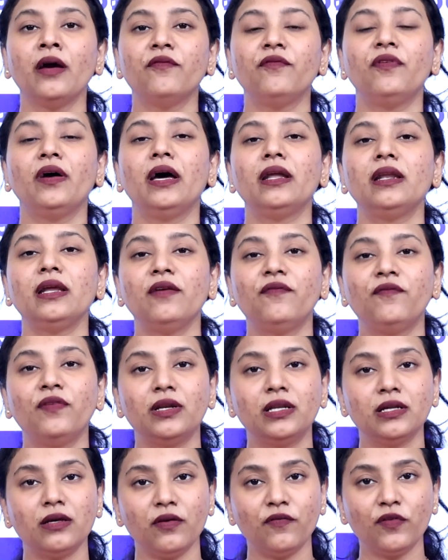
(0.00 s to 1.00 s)
where
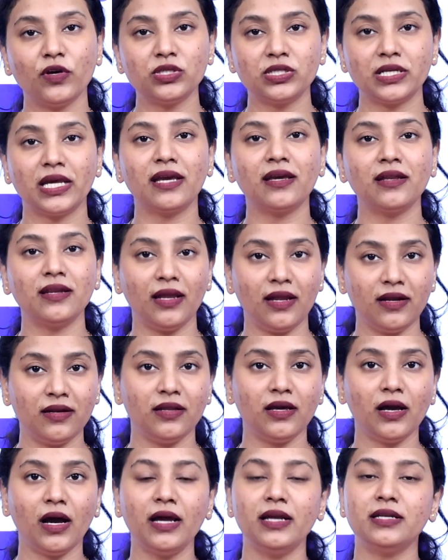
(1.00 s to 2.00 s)
if you're staying in
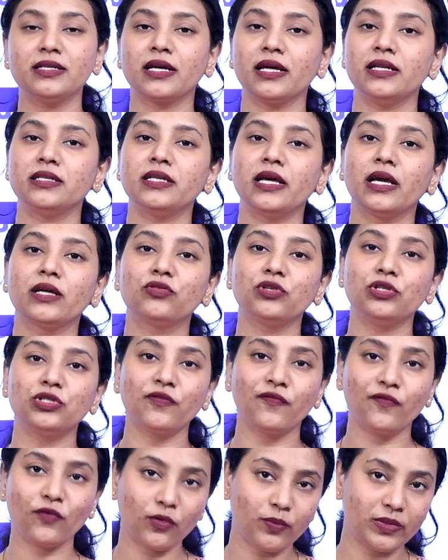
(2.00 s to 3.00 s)
India, it can take 3
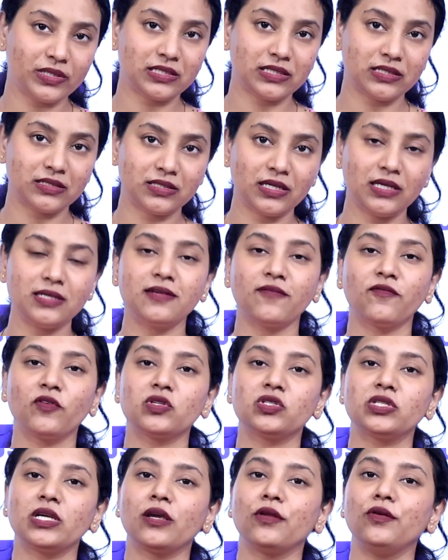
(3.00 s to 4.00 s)
to 4 business days. If
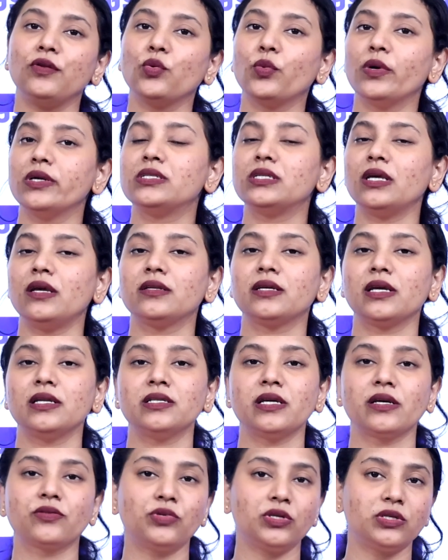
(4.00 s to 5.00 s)
you're staying in USA, it
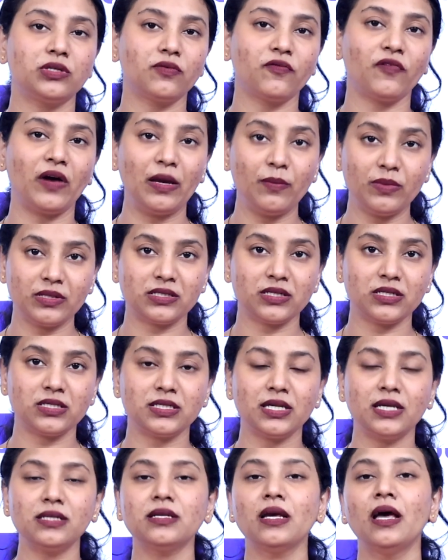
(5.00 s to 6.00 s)
can take 3 to 5
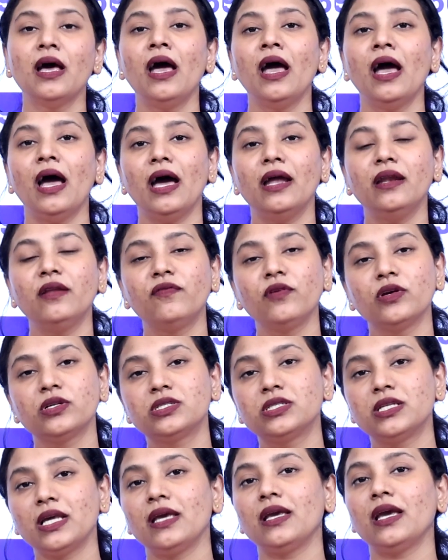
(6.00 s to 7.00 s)
business days. And if you're
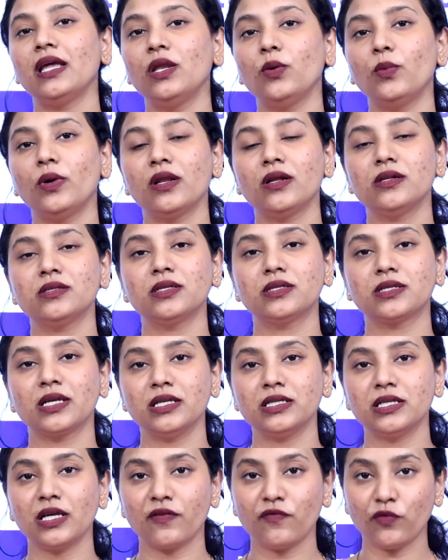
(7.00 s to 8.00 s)
staying anywhere else, it
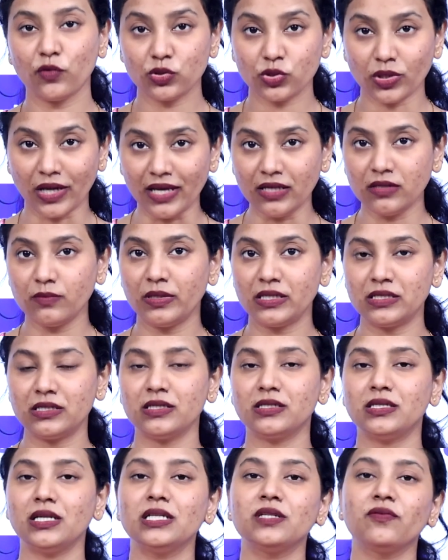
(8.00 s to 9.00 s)
can take 4 to 8
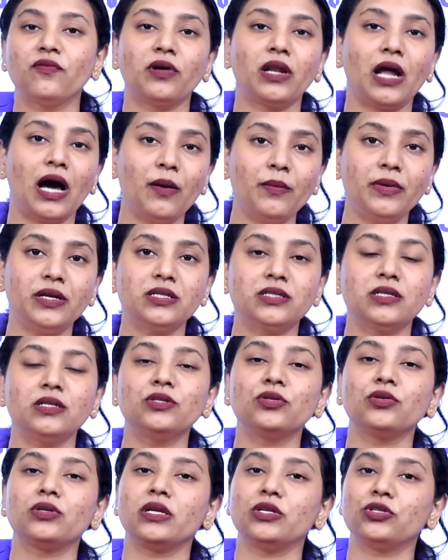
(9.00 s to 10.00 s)
business days for our
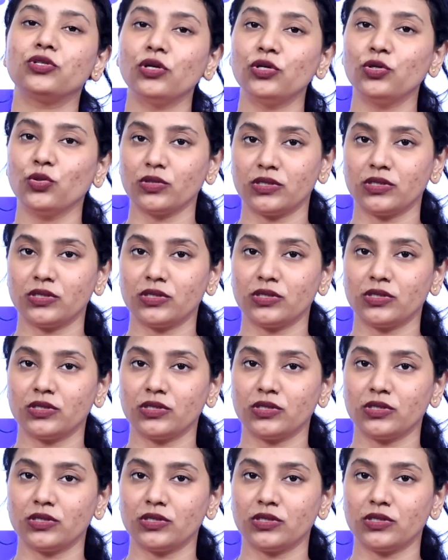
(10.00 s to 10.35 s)
medicine to reach your